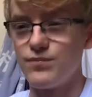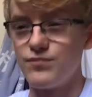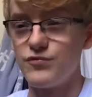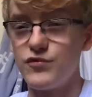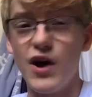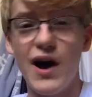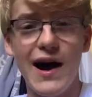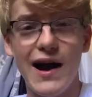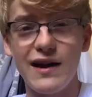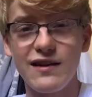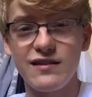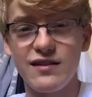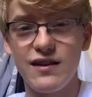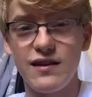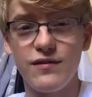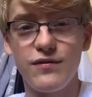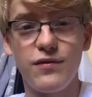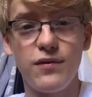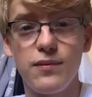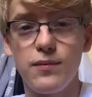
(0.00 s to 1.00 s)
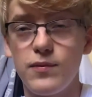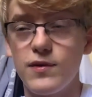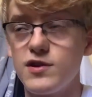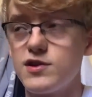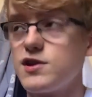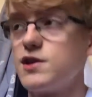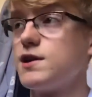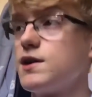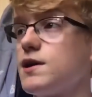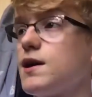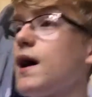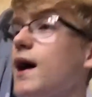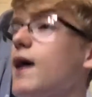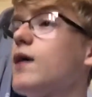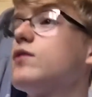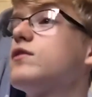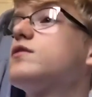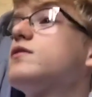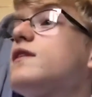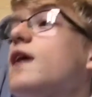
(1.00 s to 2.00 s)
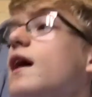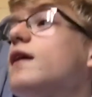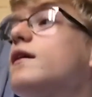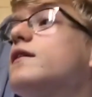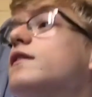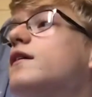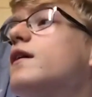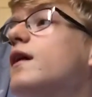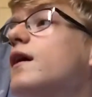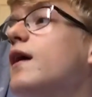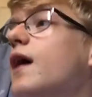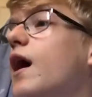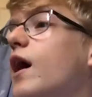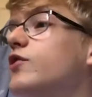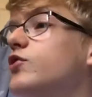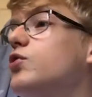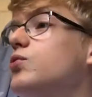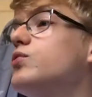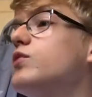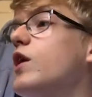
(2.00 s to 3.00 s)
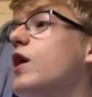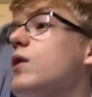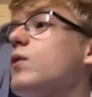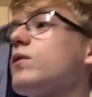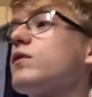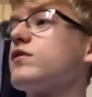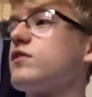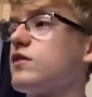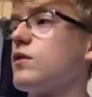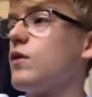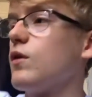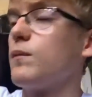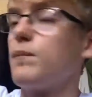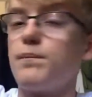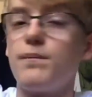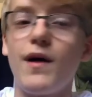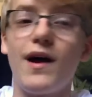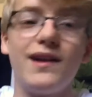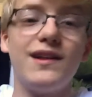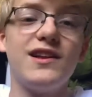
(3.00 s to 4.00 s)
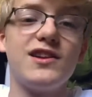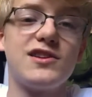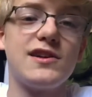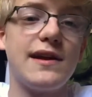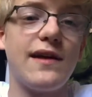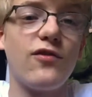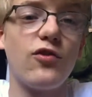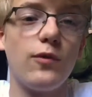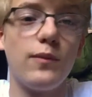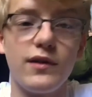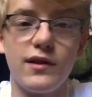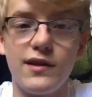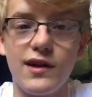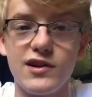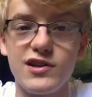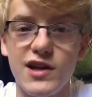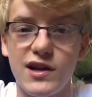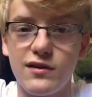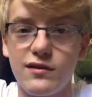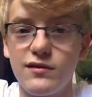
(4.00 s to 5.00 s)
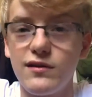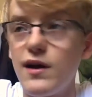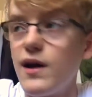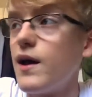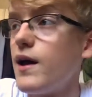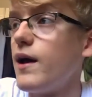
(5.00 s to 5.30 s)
not active, which I understand. I do know because I literally never upload on that channel.